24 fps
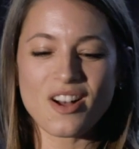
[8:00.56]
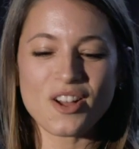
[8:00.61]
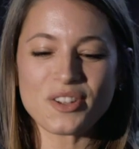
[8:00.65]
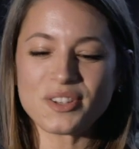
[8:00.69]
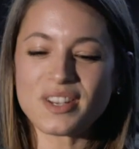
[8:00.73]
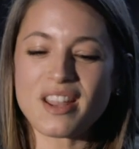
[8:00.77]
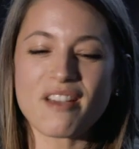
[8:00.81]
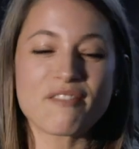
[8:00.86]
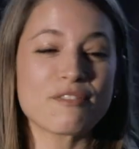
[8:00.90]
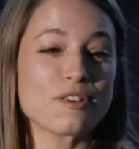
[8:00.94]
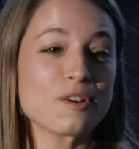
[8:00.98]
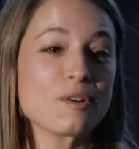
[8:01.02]
I'll
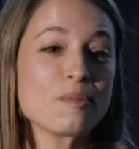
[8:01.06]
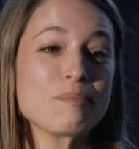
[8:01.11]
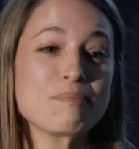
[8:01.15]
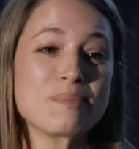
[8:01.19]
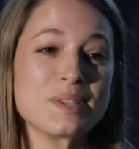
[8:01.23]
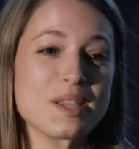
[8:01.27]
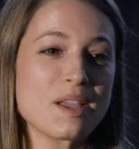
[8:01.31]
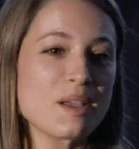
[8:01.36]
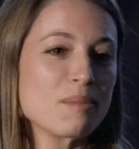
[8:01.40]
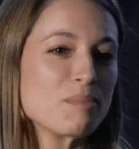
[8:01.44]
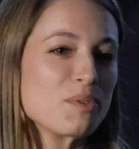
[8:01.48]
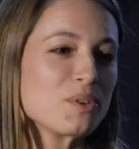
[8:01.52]
never
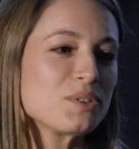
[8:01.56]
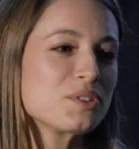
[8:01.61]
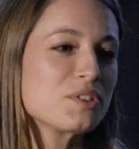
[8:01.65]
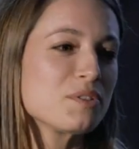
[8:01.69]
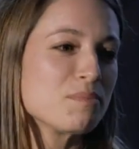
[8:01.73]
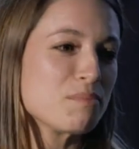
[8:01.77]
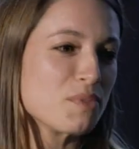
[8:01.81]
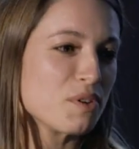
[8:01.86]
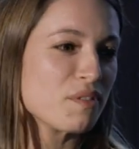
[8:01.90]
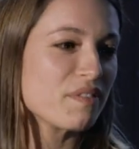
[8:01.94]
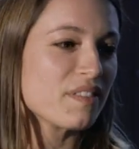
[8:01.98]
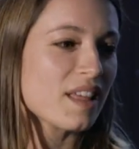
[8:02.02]
be able to
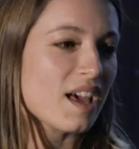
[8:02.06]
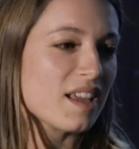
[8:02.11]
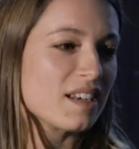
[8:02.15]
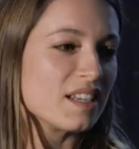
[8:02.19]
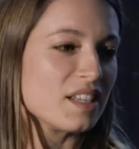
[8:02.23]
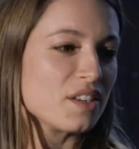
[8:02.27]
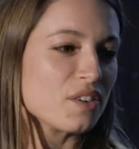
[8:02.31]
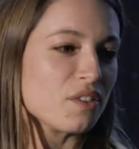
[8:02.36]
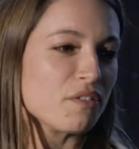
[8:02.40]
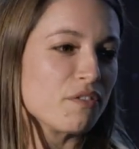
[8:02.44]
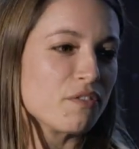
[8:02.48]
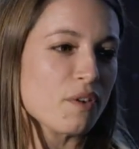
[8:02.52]
move that
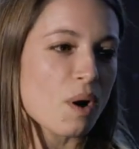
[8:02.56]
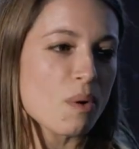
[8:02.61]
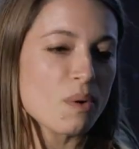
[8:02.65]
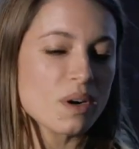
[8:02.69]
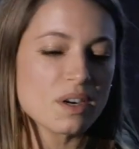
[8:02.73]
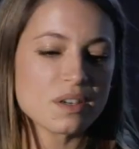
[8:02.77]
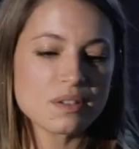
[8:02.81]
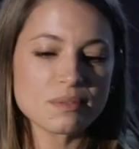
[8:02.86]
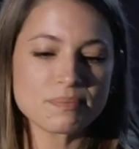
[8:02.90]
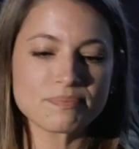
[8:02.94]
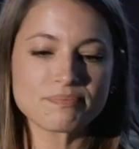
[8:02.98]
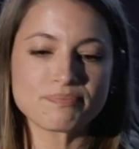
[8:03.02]
needle
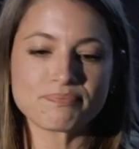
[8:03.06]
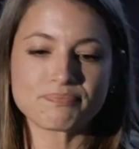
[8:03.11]
forward.